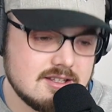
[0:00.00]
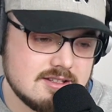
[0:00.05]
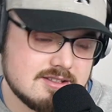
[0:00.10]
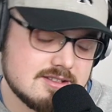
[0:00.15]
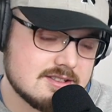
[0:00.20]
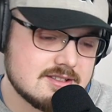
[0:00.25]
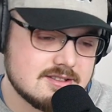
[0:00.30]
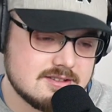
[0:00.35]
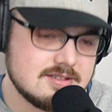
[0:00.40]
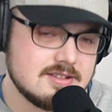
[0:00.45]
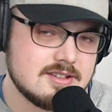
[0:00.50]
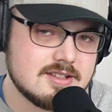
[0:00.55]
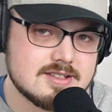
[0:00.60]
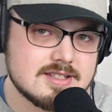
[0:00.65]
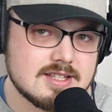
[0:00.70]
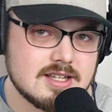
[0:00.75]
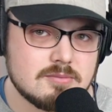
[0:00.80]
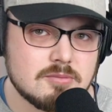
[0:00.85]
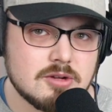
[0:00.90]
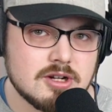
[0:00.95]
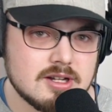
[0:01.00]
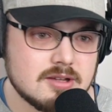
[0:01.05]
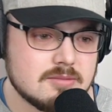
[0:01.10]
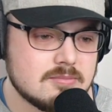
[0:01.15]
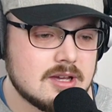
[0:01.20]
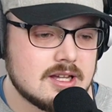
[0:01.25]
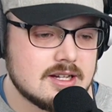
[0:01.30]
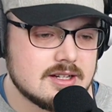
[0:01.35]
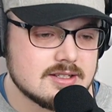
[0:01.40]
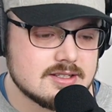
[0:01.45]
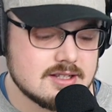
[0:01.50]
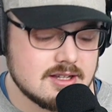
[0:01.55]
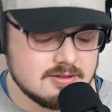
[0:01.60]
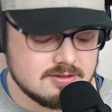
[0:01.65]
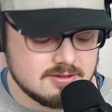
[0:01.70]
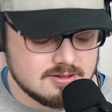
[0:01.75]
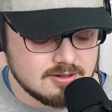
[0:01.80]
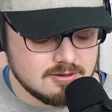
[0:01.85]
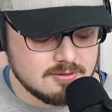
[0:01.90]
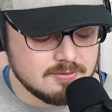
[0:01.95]
It's harmonic minor
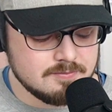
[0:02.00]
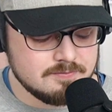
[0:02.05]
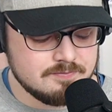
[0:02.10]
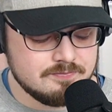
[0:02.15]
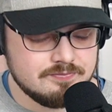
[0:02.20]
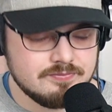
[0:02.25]
sound. So